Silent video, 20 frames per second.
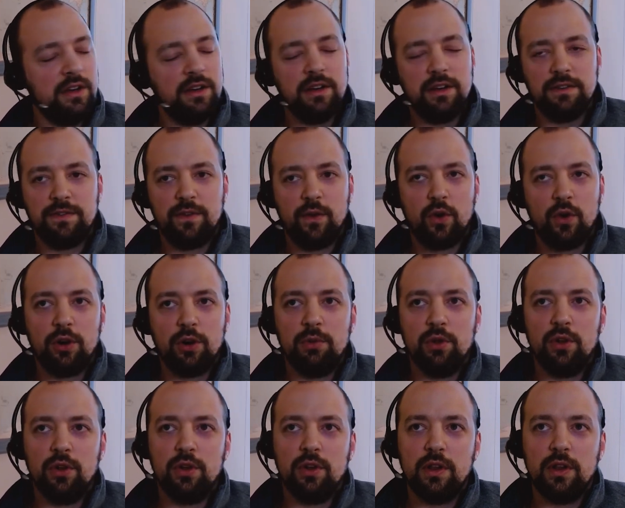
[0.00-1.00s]

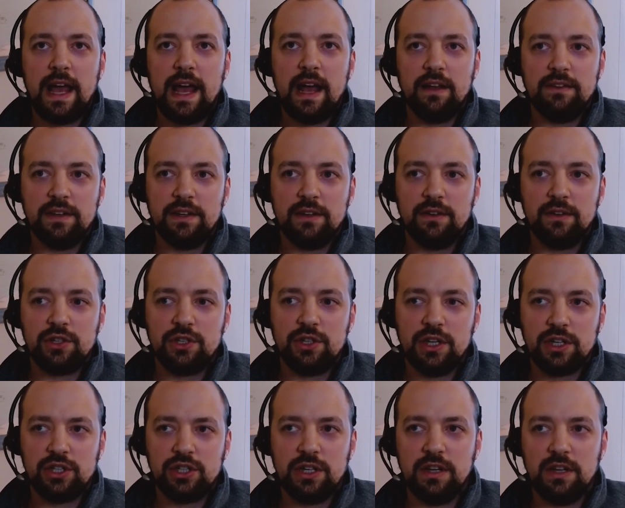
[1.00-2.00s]
affordable housing
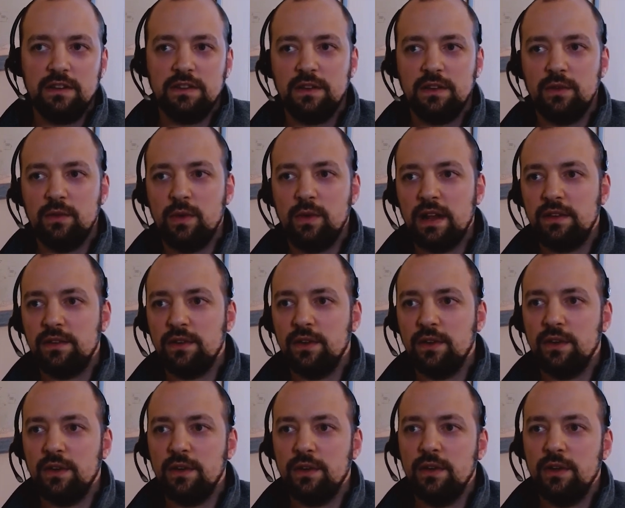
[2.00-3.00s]
restrictions and
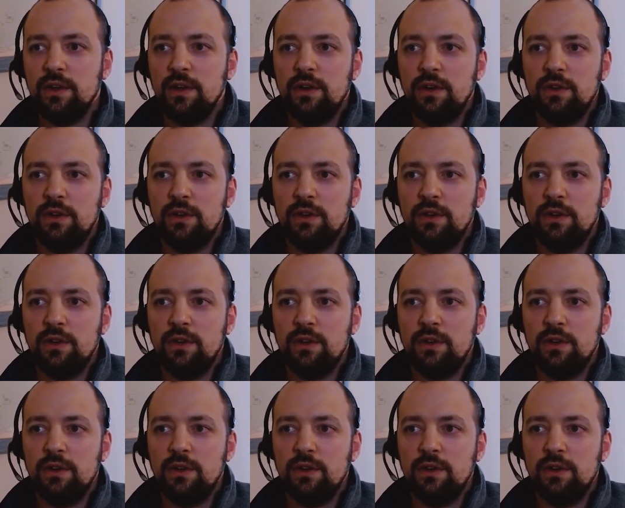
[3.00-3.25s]
rental